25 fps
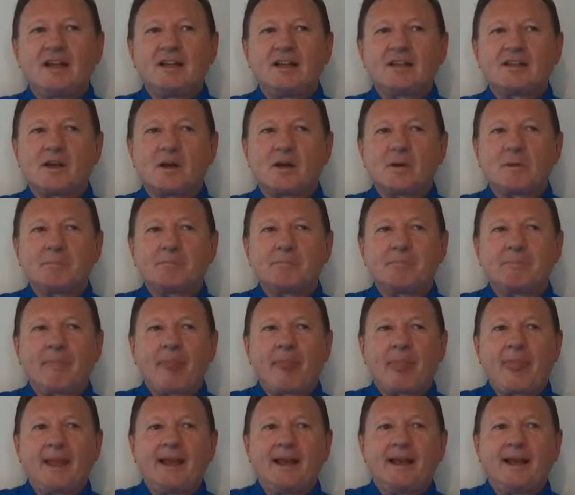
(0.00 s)
So
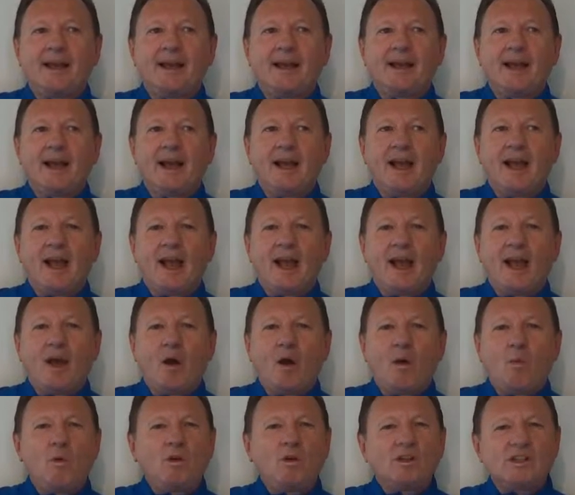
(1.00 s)

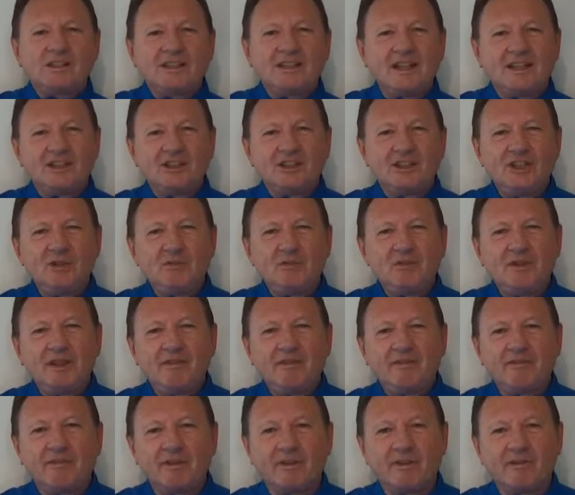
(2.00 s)
what sets you
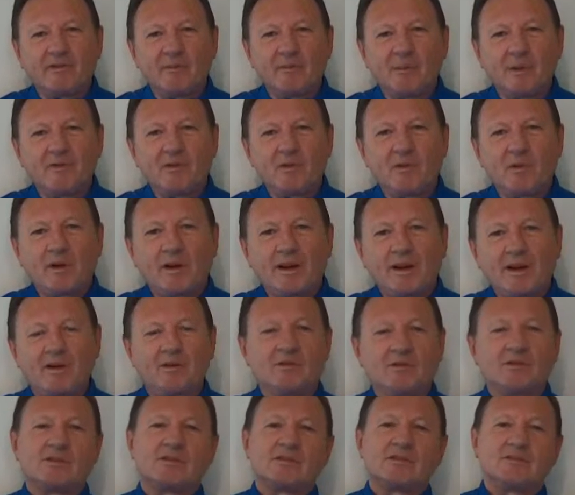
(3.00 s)
different from everyone
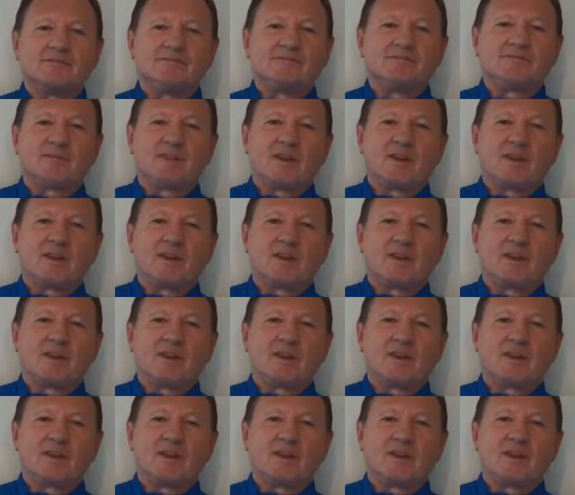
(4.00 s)
else?